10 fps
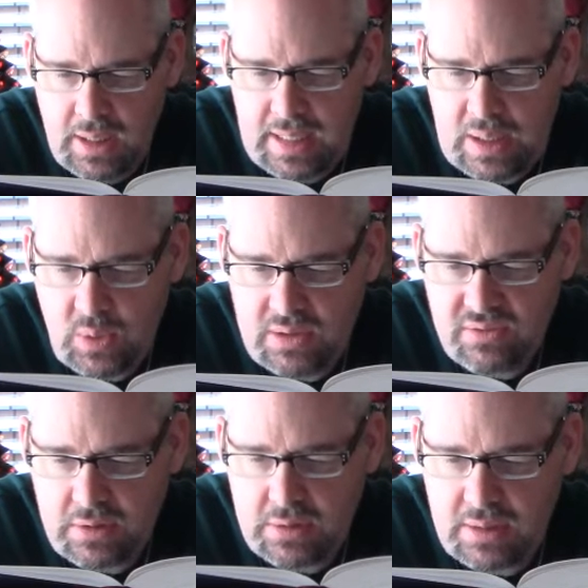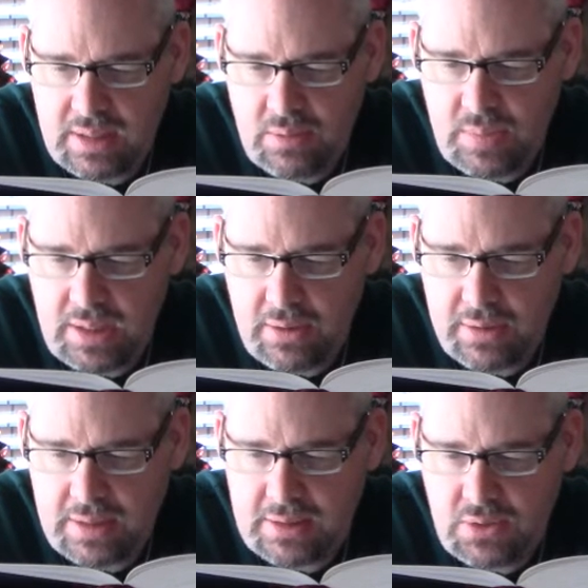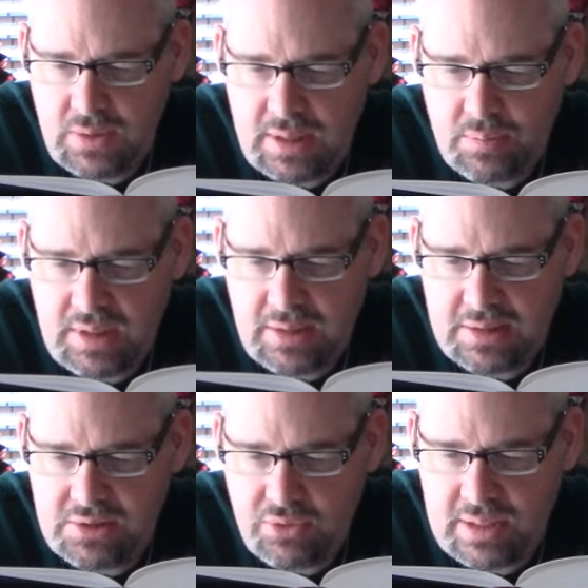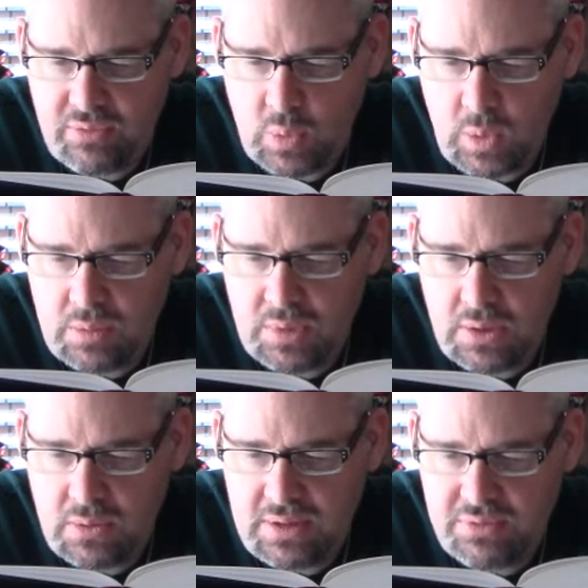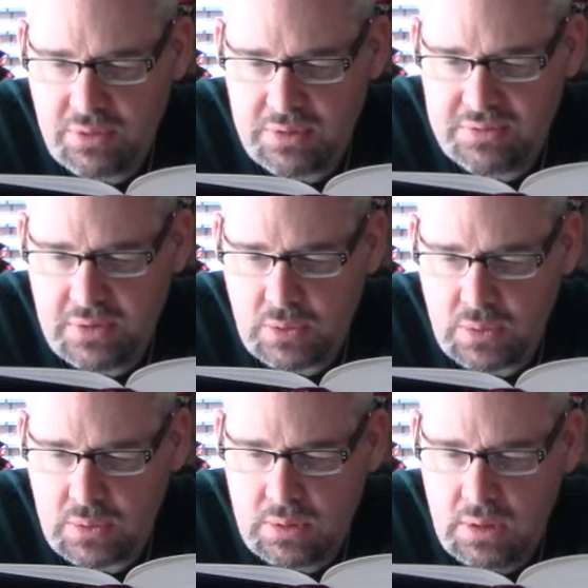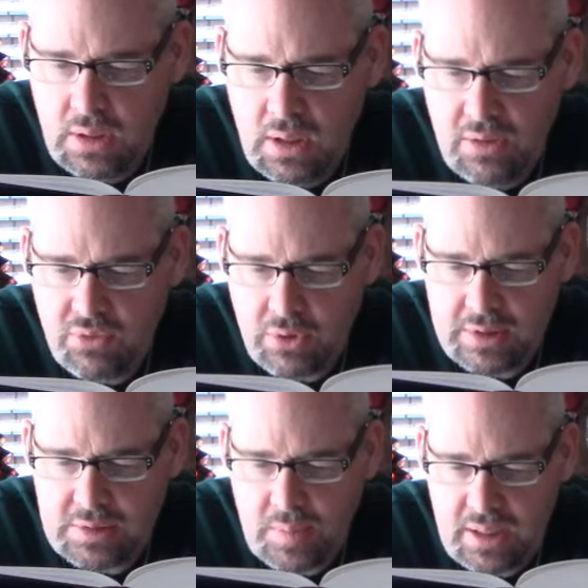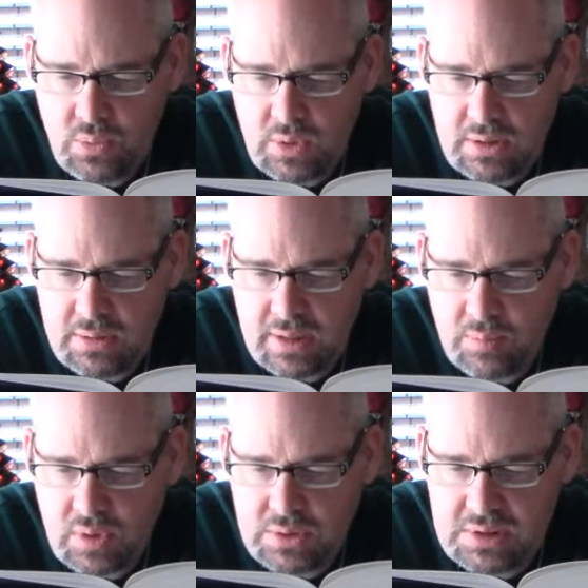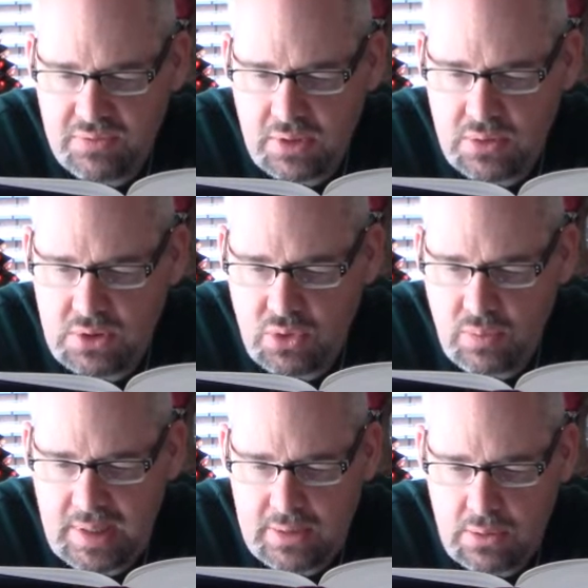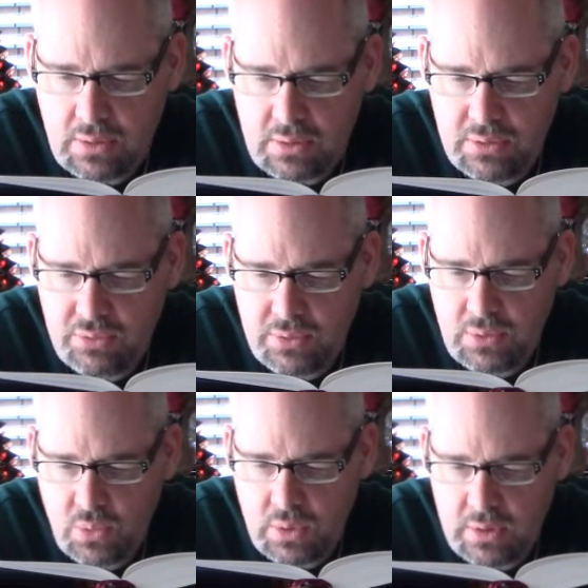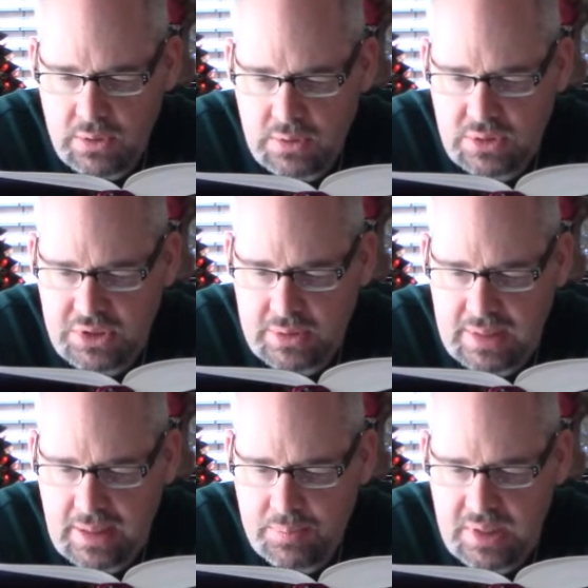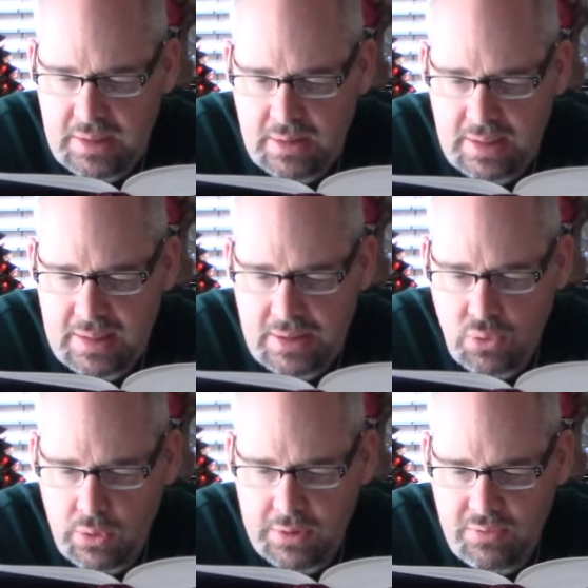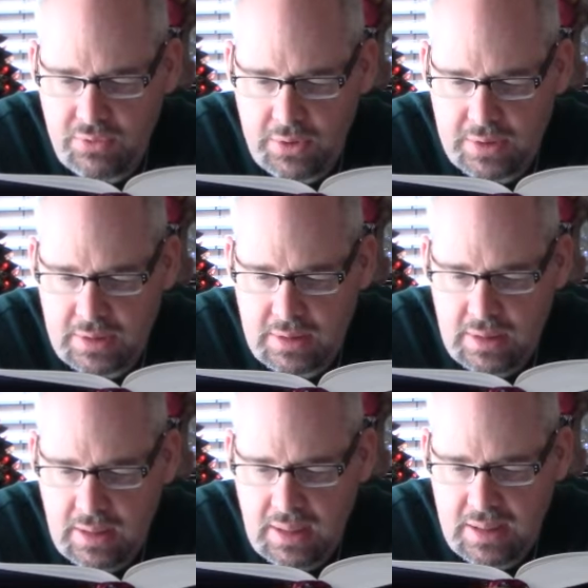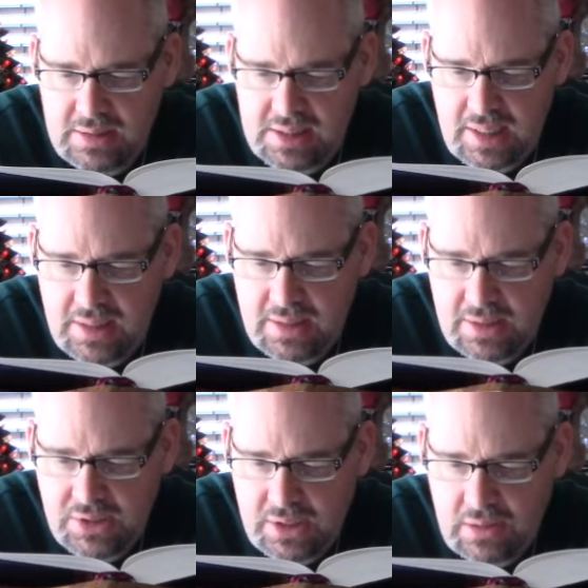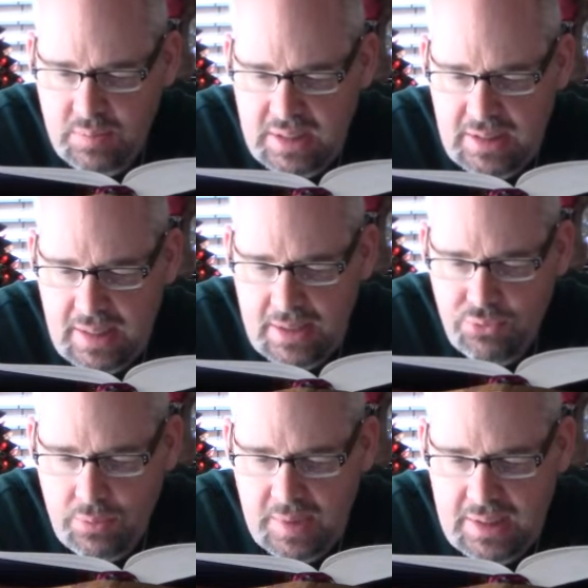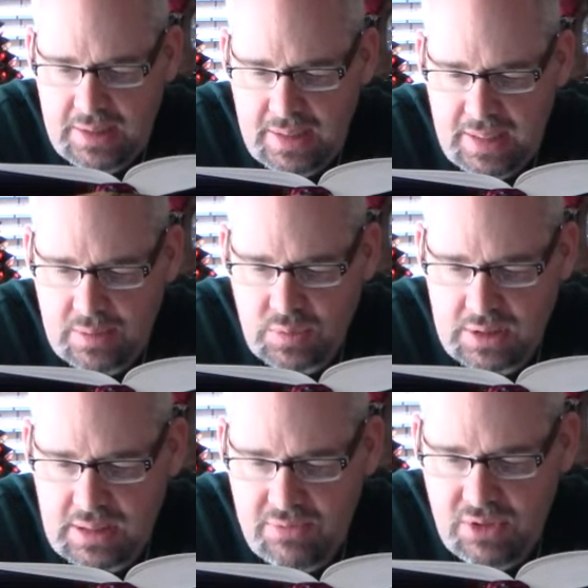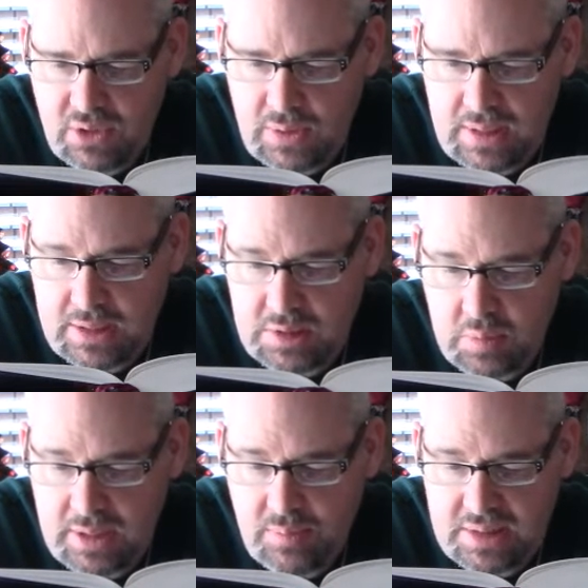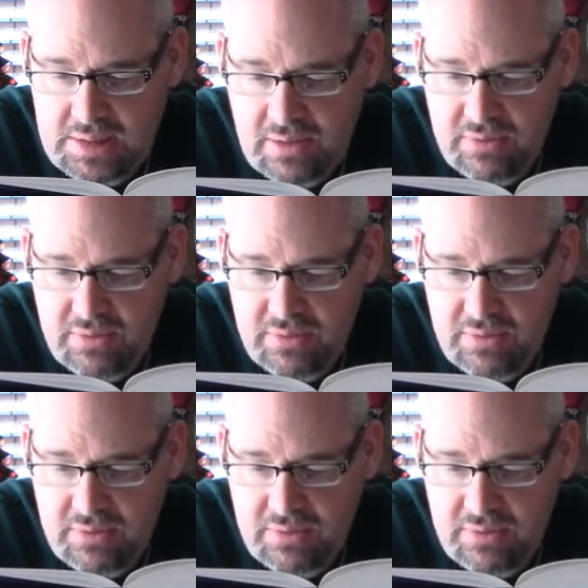However, in my heart I do not mean this for everyone, but only for a few. For it is my will that most of those whom I call through the word shall not be enlightened or converted. Instead, they shall be and remain damned, even though I explain myself